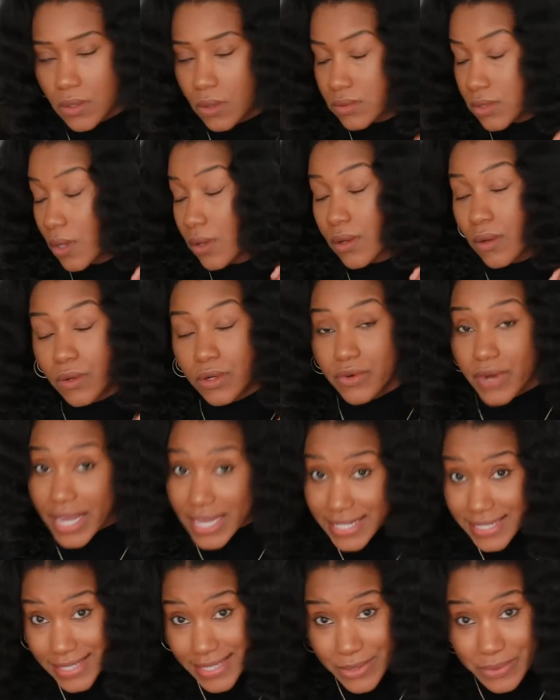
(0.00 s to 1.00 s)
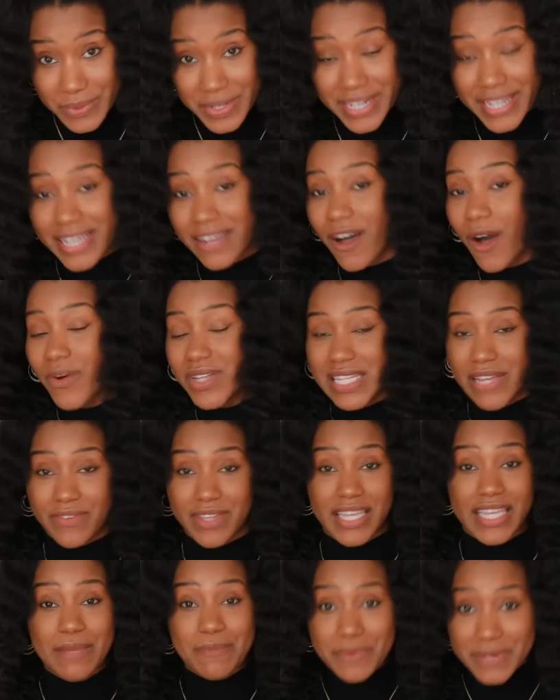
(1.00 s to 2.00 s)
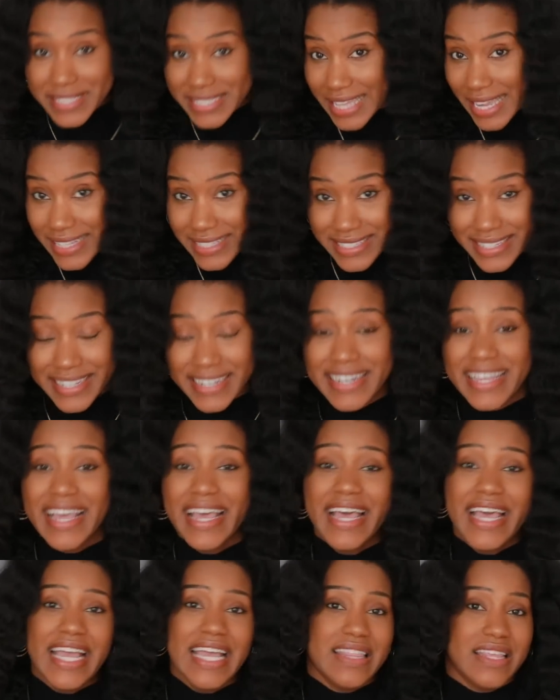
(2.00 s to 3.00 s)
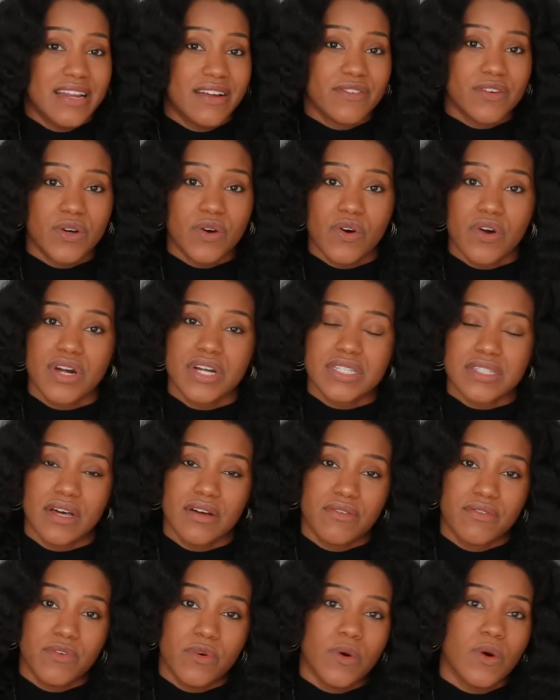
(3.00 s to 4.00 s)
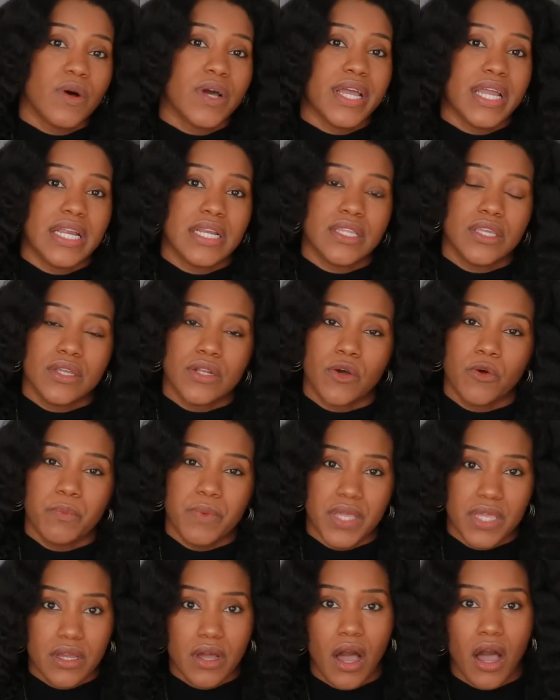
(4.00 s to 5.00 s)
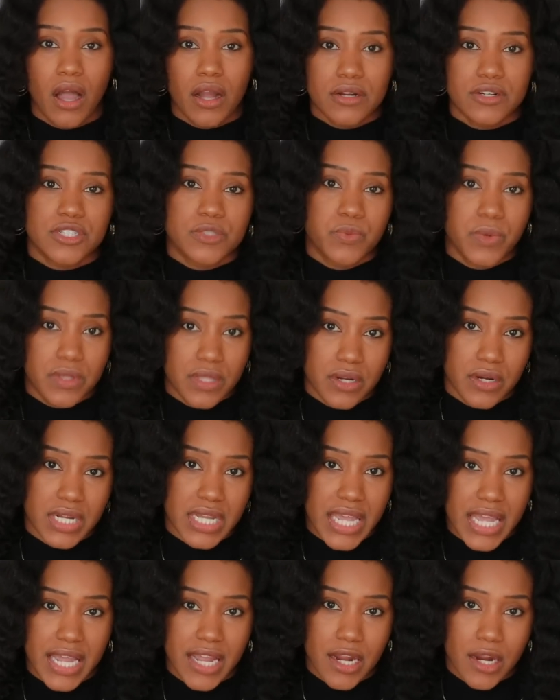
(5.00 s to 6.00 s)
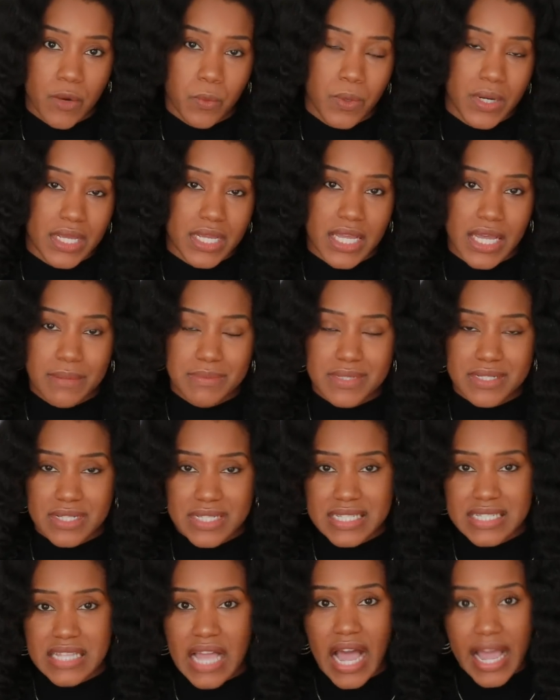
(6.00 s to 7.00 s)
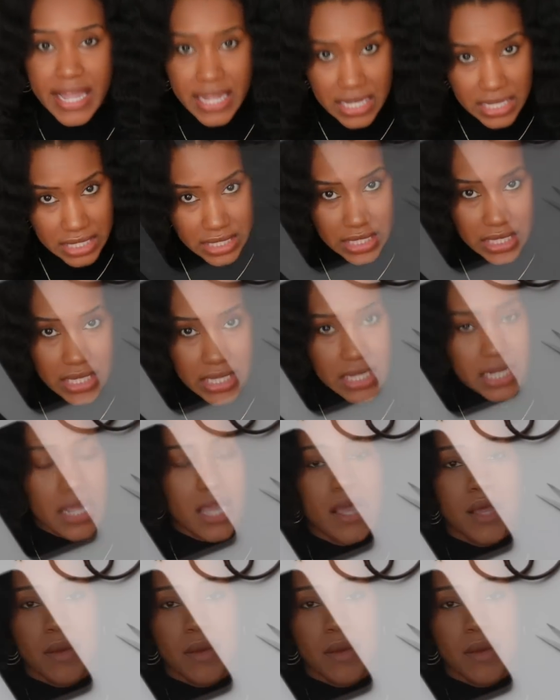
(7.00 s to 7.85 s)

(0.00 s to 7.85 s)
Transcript: don't, don't go crazy with it. Always have a heat protectant. And then of course, avoid, you know, being harsh with your hair when it comes to styling it,